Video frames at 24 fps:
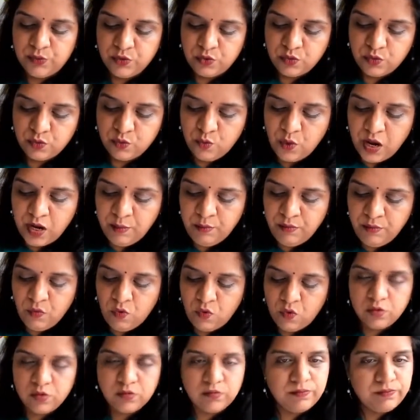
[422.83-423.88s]
Put one
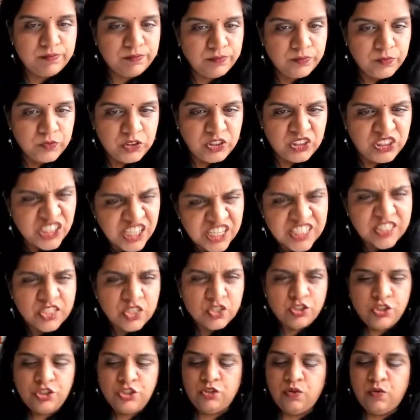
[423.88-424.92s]
more
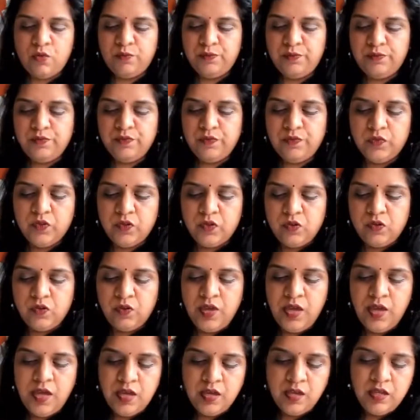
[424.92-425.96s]
just to show.
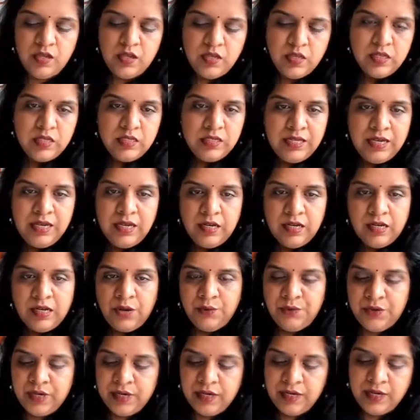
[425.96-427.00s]
Okay, see,
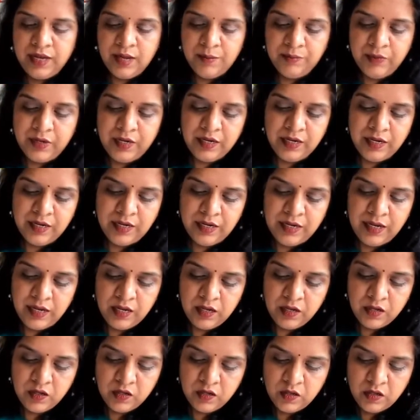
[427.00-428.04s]
now it didn't come clearly.
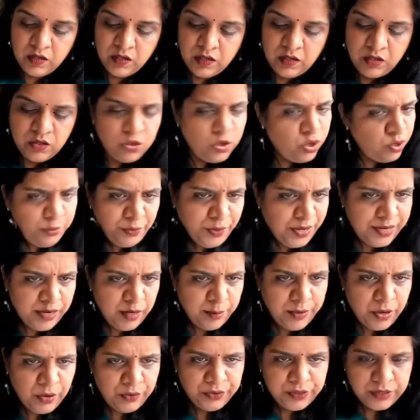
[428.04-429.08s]
Don't worry
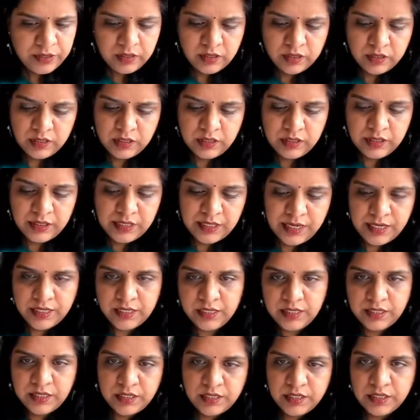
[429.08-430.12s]
about it,
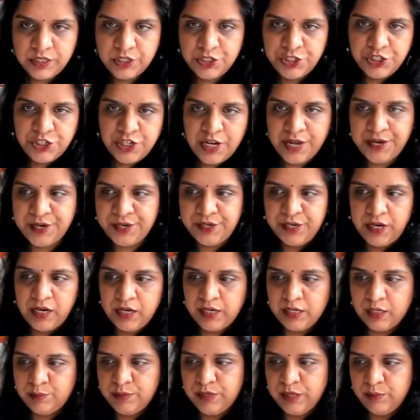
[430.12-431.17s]
just shake it a
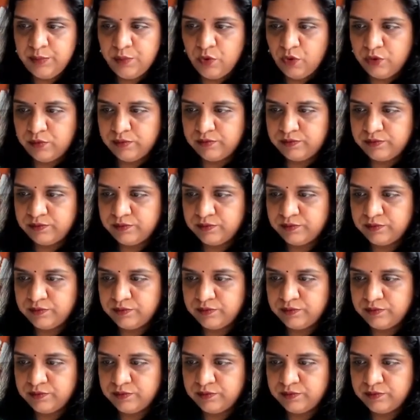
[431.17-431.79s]
little bit more.